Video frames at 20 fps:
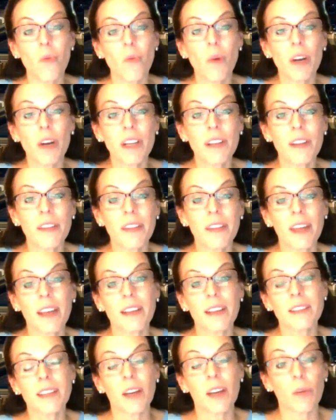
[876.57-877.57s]
One of the
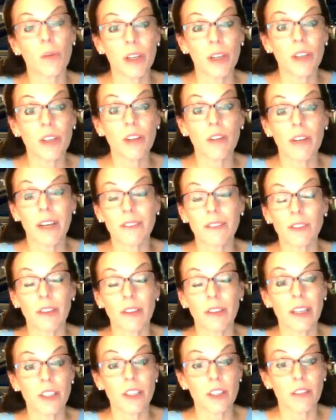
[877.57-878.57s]
things that we do after
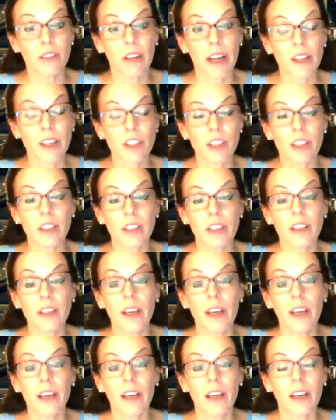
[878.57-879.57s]
each election
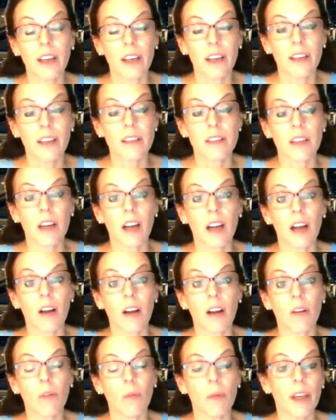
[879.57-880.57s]
is
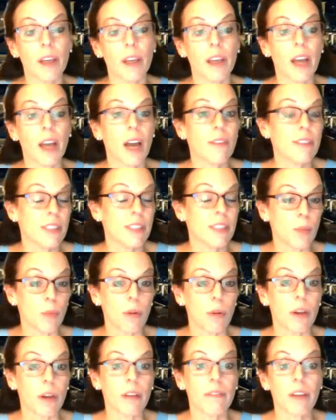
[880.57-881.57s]
we have a
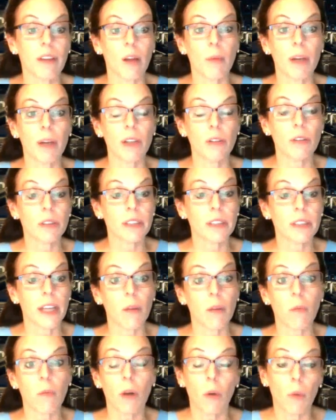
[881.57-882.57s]
debrief and we looked
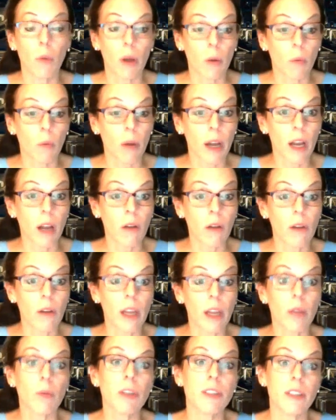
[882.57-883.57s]
at what went well
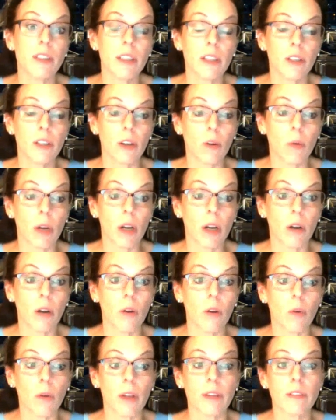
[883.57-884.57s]
and what didn't go
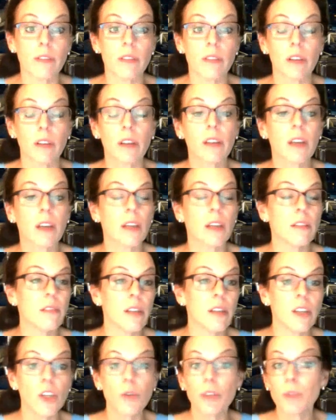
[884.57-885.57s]
well. It's a
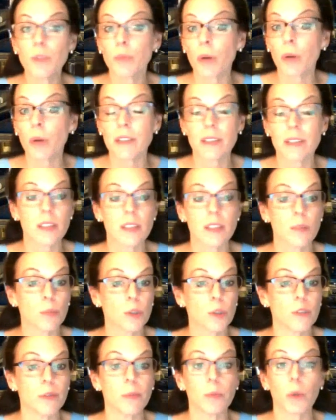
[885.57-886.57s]
continuous process
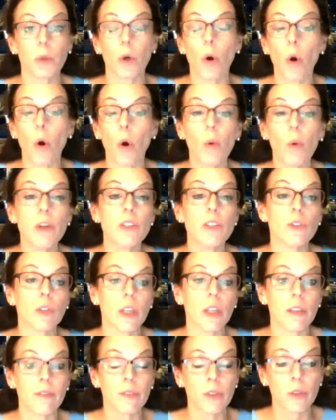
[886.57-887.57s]
improvement. We're always
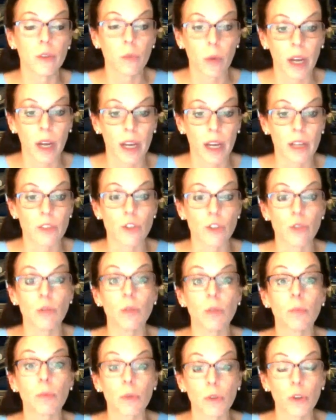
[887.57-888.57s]
looking for ways to
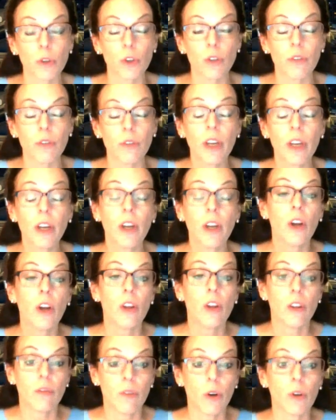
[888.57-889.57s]
improve
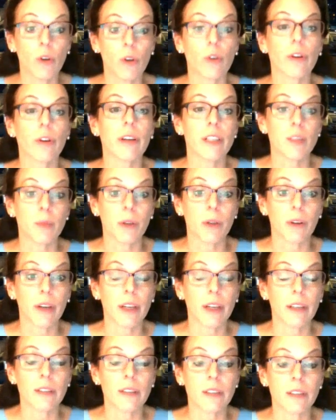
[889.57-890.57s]
the voter
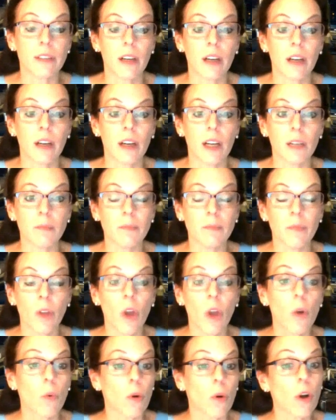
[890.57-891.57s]
experience.
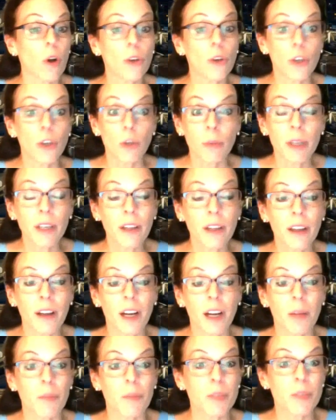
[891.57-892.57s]
We're all human.
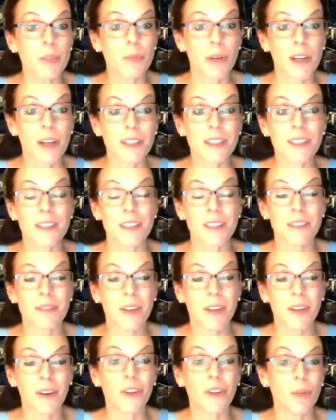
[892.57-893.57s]
This process is
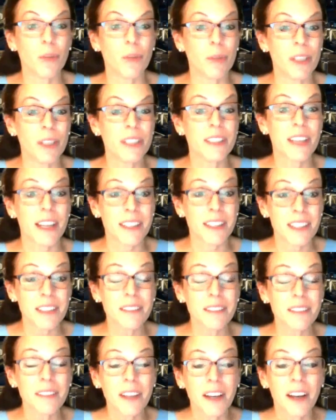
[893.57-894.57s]
very human
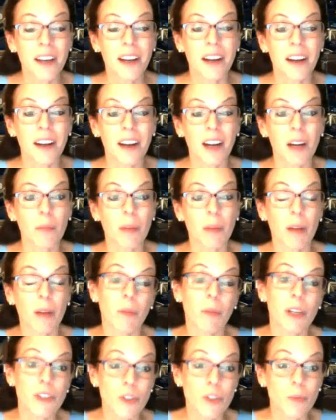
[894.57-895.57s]
intensive,
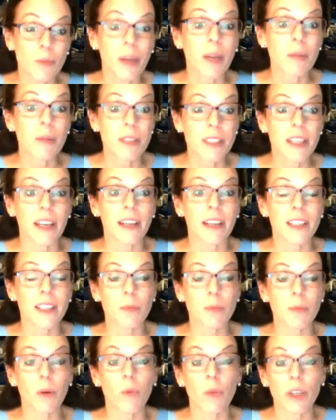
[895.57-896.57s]
and we do make mistakes,
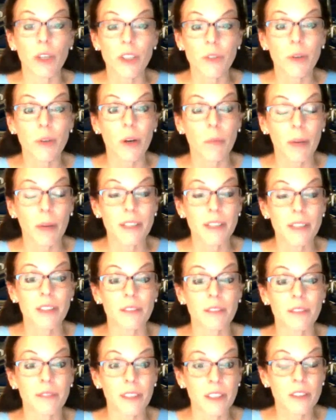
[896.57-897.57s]
but we do our best
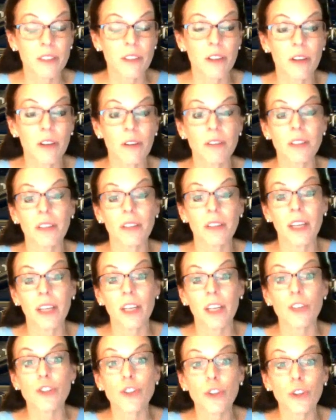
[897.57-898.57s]
to fix those and then
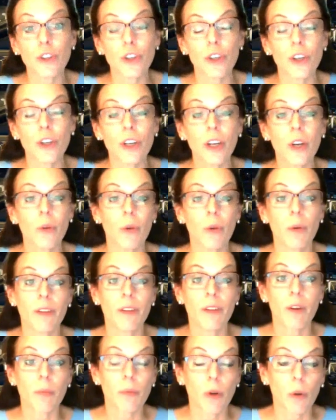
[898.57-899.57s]
ensure we
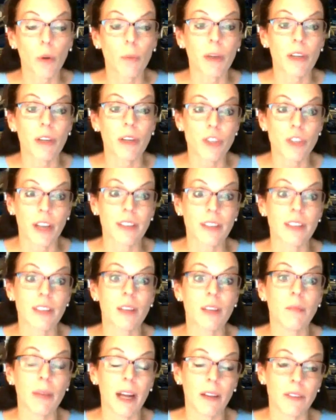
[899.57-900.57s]
have appropriate checks
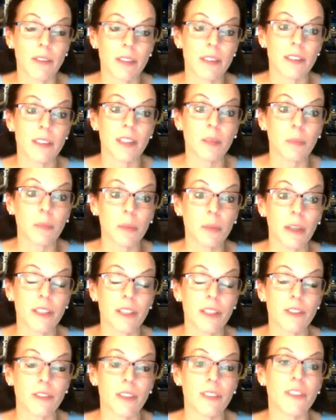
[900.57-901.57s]
and balances in
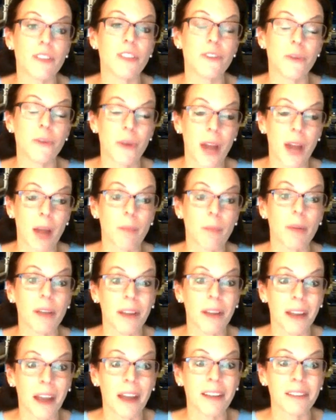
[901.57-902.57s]
place so that they don't happen
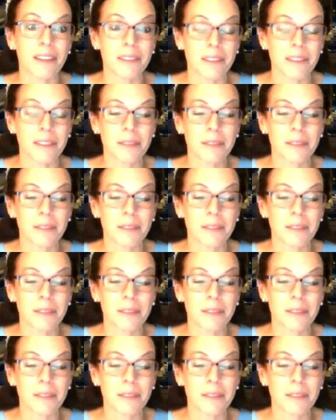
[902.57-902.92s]
again.